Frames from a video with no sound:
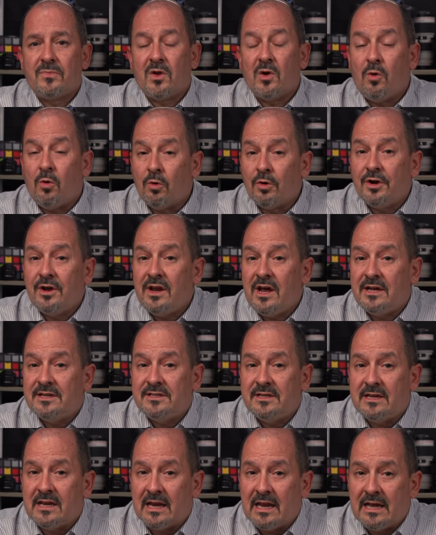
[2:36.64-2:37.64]

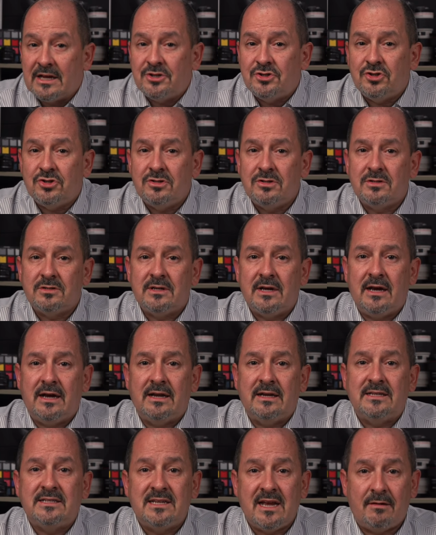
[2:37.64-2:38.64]
Organized elections and
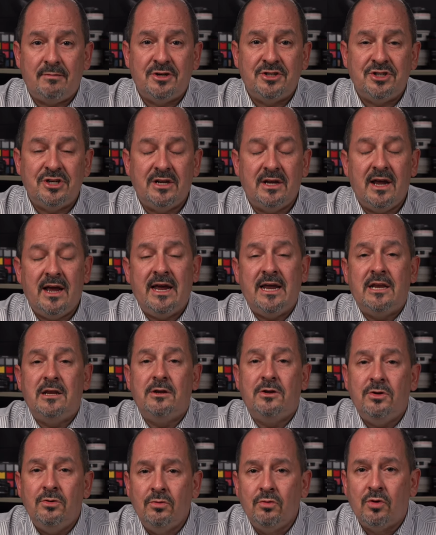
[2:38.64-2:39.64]
establishing a
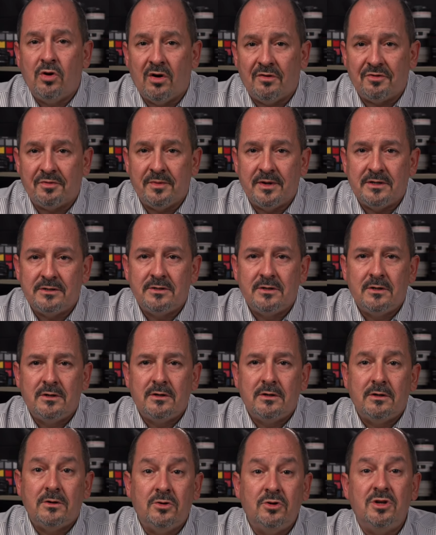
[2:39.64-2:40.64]
new government
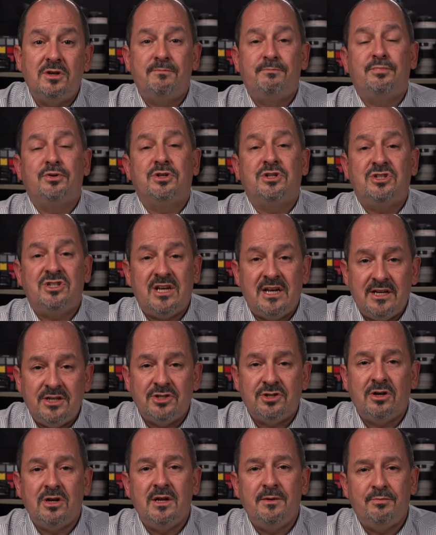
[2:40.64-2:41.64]
could
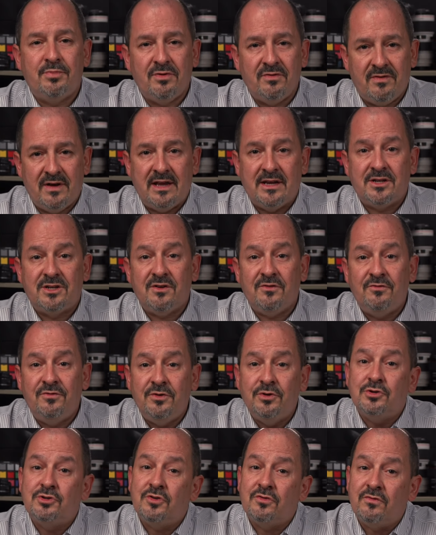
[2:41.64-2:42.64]
potentially prevent
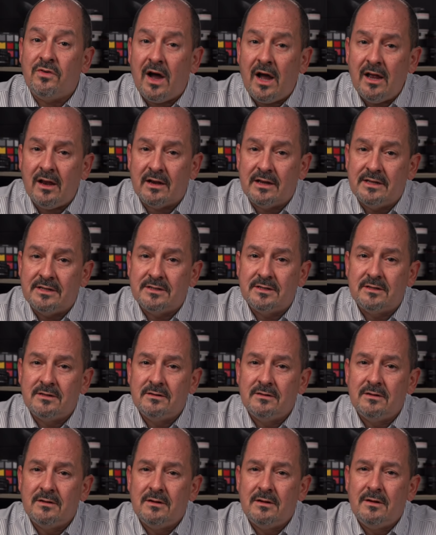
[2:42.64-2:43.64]
future violence.
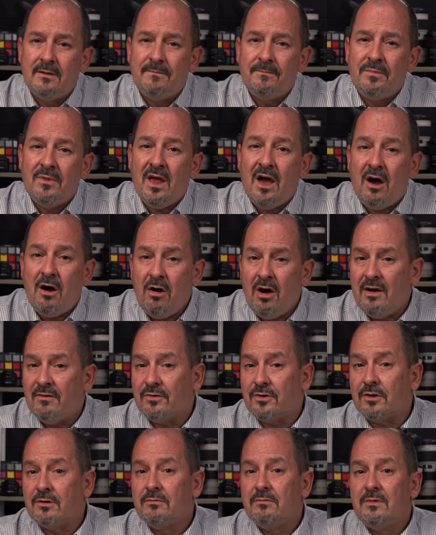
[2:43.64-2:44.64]

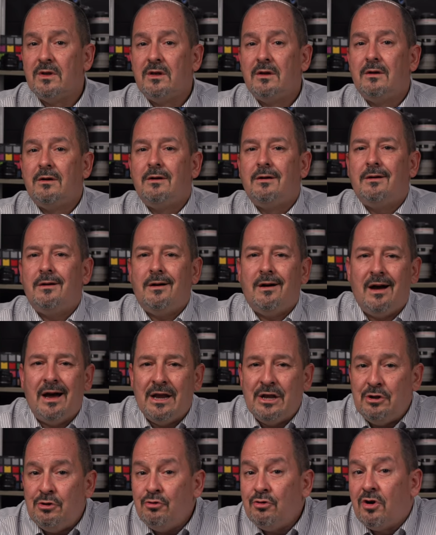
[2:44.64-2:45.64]
However, a
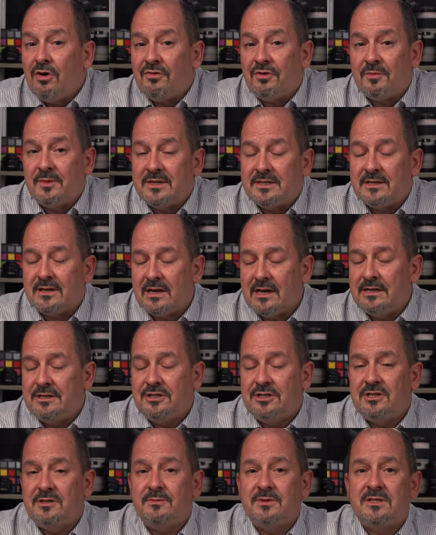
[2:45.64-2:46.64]
new government's
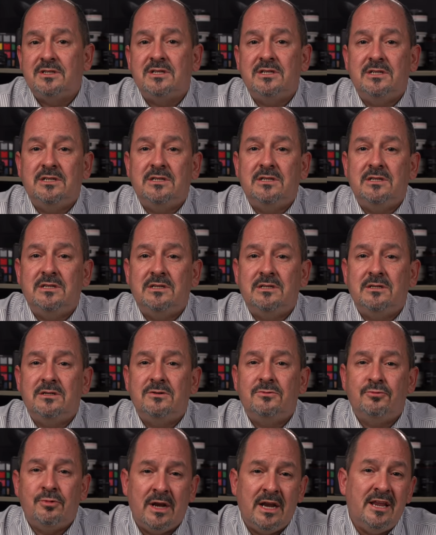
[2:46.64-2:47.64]
legitimacy
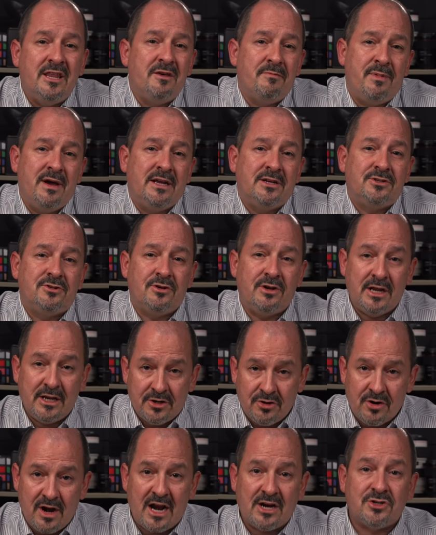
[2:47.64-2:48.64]
really depends on
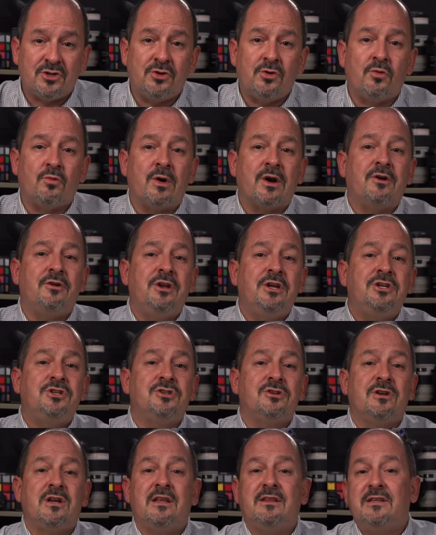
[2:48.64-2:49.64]
international
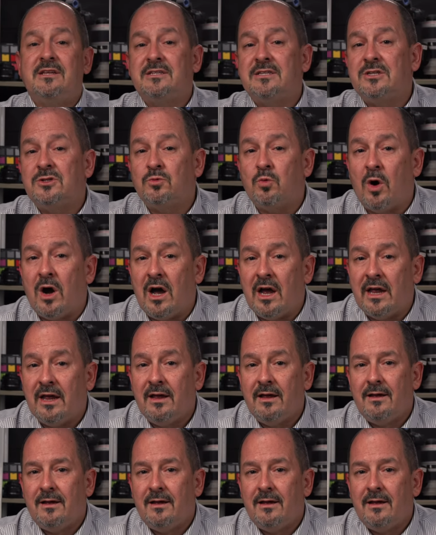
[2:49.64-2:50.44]
recognition, and this is why